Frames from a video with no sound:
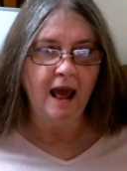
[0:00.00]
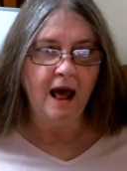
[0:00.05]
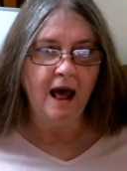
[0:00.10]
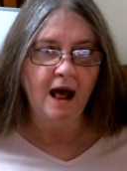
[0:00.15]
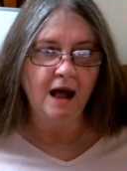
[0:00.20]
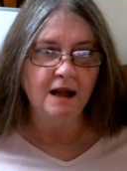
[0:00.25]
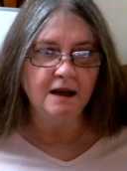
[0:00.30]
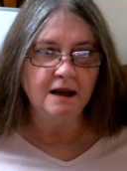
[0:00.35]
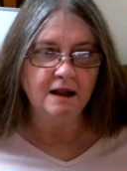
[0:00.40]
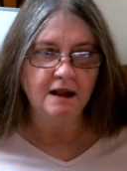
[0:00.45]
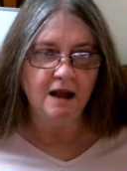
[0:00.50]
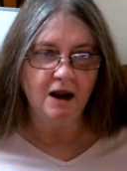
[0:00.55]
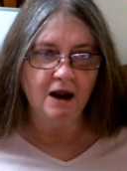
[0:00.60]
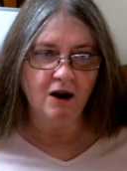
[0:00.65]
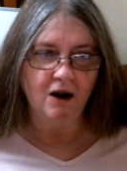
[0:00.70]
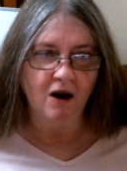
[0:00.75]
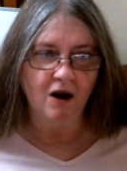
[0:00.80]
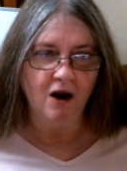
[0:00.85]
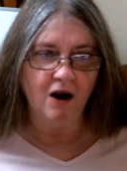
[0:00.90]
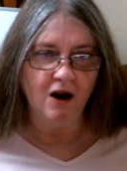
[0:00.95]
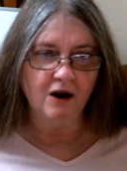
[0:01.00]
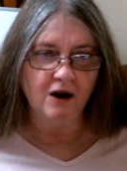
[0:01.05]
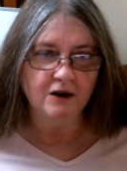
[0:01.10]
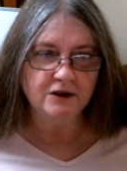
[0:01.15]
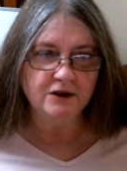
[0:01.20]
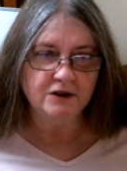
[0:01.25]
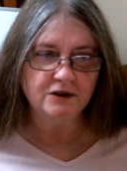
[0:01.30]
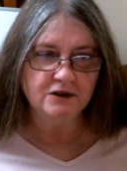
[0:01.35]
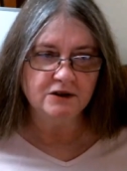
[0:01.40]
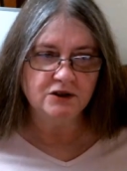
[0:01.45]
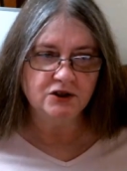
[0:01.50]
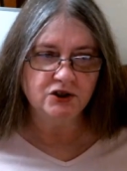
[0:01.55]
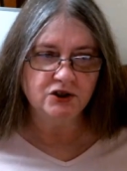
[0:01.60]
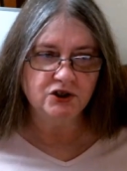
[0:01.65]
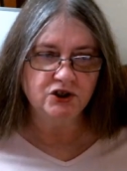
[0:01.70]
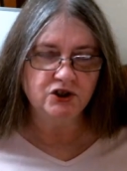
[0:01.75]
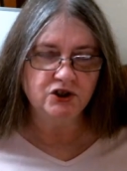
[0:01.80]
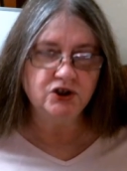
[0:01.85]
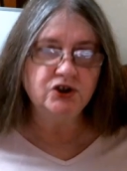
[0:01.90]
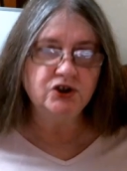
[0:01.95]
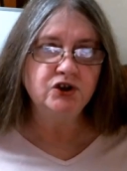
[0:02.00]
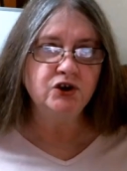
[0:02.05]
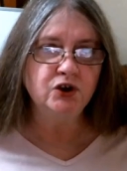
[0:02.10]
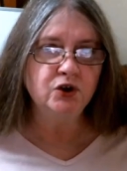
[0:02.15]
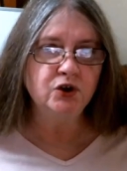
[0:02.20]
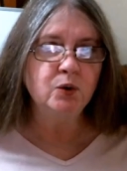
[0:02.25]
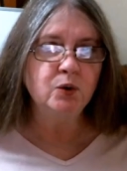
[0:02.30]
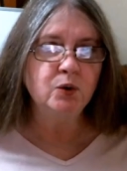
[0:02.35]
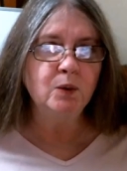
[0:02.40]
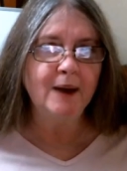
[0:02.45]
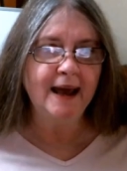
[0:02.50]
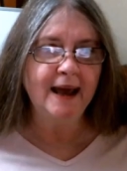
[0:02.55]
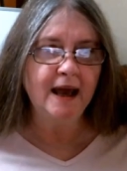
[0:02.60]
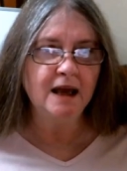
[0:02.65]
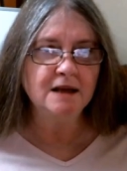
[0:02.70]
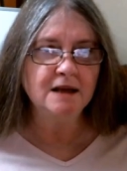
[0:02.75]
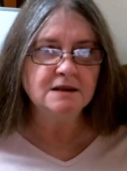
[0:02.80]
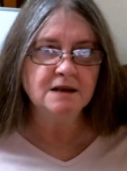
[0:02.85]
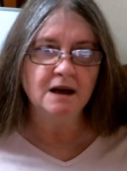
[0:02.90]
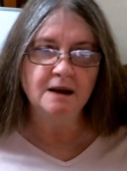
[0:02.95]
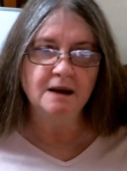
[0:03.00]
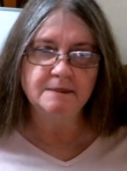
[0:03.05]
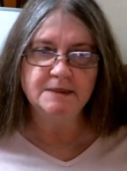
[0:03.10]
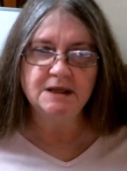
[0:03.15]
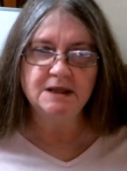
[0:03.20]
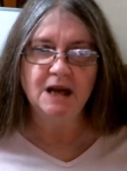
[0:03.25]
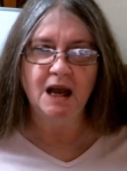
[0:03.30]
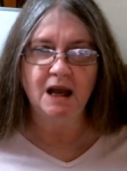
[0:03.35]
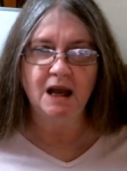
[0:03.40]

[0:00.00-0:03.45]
And there are two ways I'm